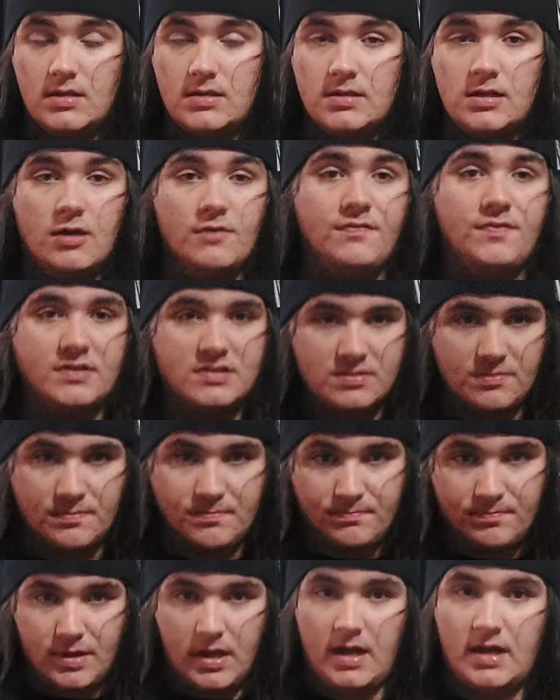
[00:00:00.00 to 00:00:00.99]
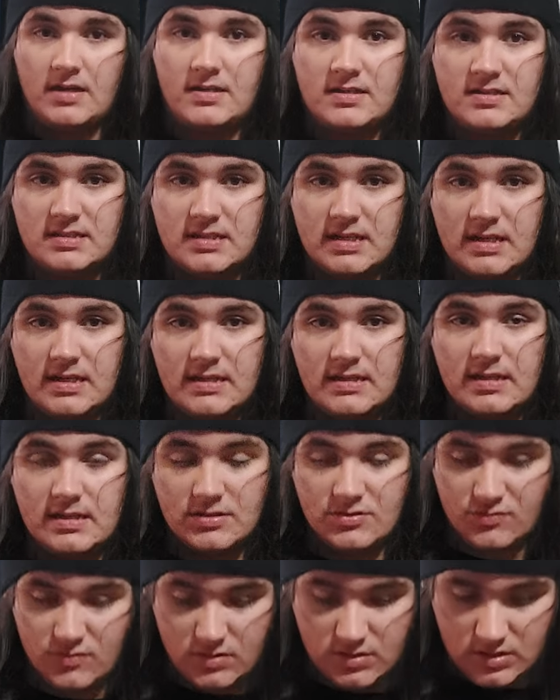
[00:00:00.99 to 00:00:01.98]
Now, if it's a box set,
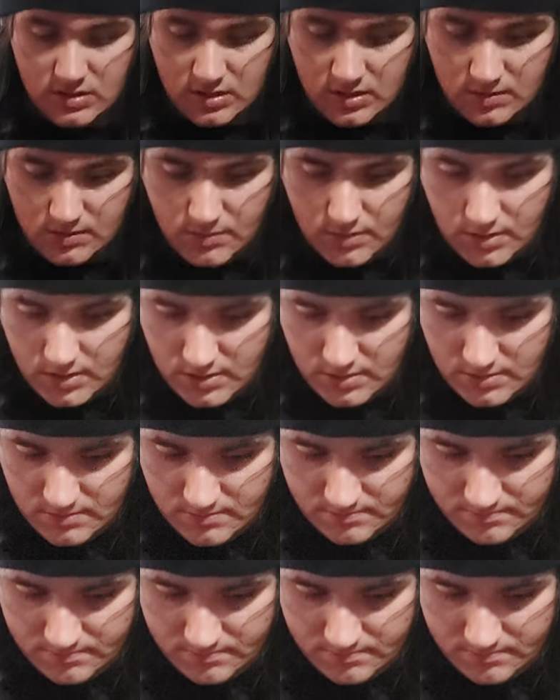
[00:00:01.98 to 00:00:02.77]
that's one thing, but,